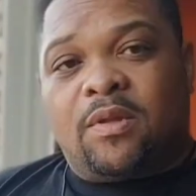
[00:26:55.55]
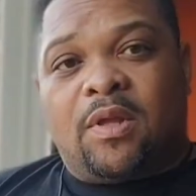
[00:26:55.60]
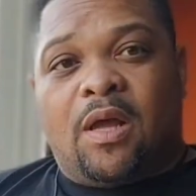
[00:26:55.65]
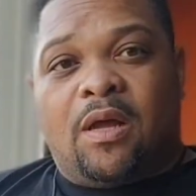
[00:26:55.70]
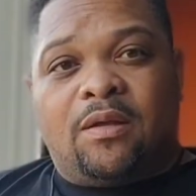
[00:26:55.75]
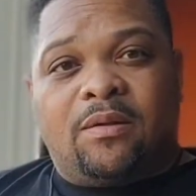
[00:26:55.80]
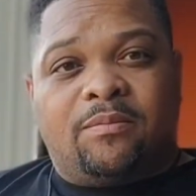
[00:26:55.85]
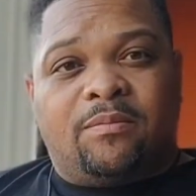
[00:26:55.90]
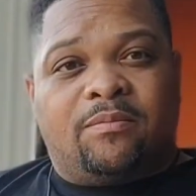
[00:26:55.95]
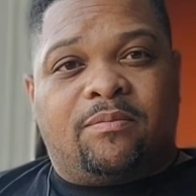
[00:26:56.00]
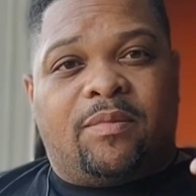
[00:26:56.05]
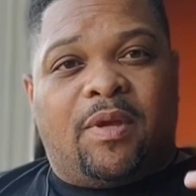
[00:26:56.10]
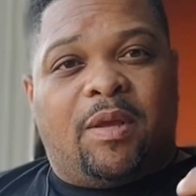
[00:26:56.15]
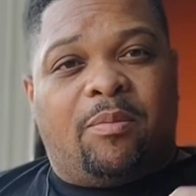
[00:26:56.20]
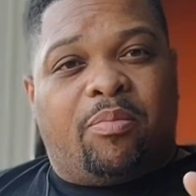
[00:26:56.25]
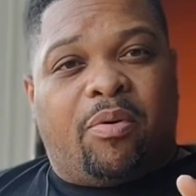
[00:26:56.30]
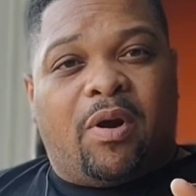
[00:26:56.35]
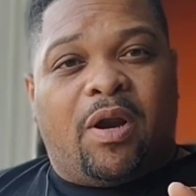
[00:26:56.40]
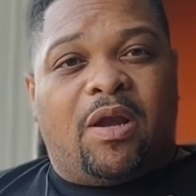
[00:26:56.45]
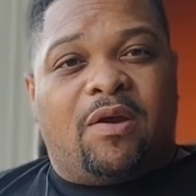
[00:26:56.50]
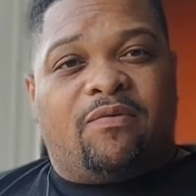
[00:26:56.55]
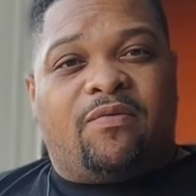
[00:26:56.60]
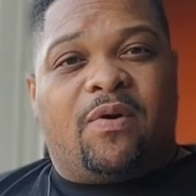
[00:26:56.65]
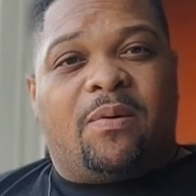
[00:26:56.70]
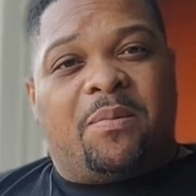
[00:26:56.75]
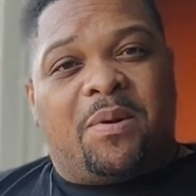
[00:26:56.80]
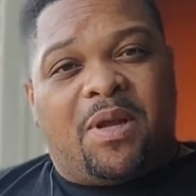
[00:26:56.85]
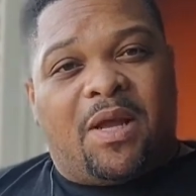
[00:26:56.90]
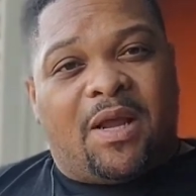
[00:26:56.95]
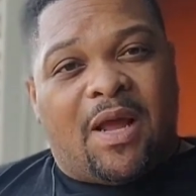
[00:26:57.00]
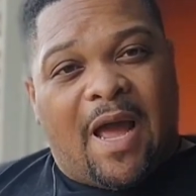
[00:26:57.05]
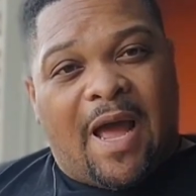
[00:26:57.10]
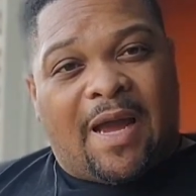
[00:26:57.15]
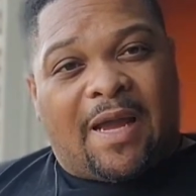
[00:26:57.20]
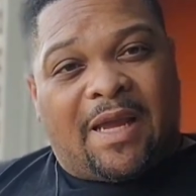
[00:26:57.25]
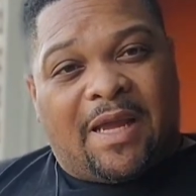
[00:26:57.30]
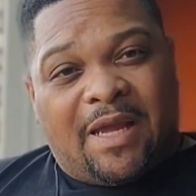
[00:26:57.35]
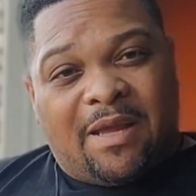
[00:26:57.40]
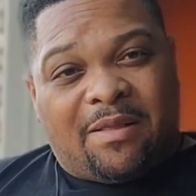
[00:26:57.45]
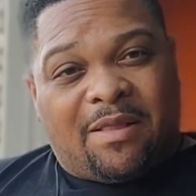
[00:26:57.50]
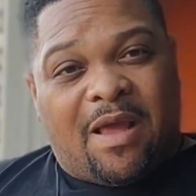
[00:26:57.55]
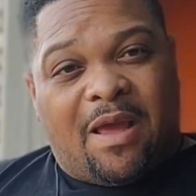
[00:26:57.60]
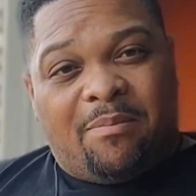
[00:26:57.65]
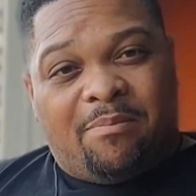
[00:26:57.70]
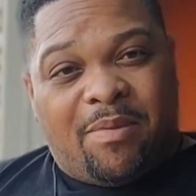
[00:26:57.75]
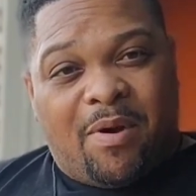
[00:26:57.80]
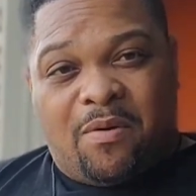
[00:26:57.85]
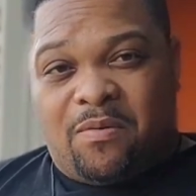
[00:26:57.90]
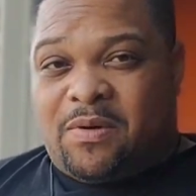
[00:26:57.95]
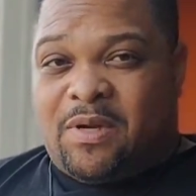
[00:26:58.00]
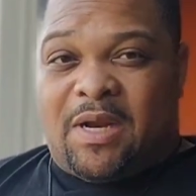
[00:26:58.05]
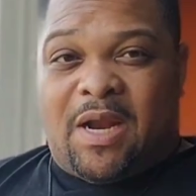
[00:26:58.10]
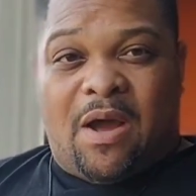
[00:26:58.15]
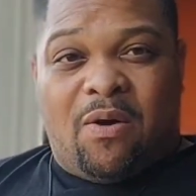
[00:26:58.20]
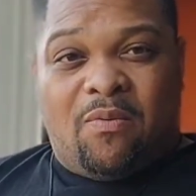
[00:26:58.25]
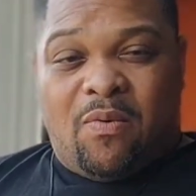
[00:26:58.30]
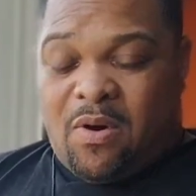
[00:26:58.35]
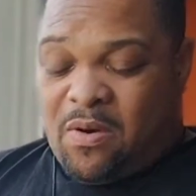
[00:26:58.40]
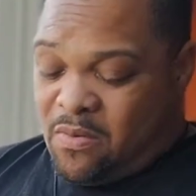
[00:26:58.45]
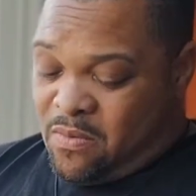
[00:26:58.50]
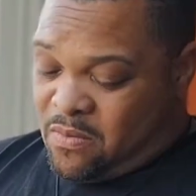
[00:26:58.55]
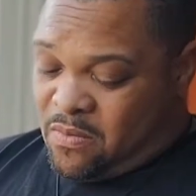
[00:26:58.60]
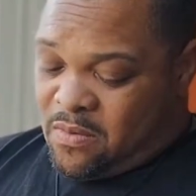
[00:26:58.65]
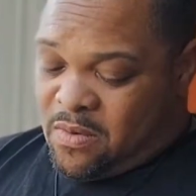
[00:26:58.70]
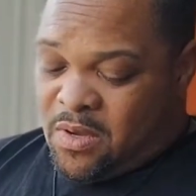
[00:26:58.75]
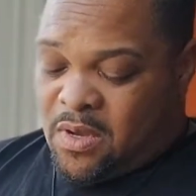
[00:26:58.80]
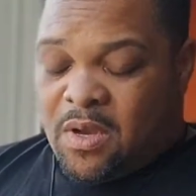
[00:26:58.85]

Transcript: Y'all be praying for me that I can get that boat that I want,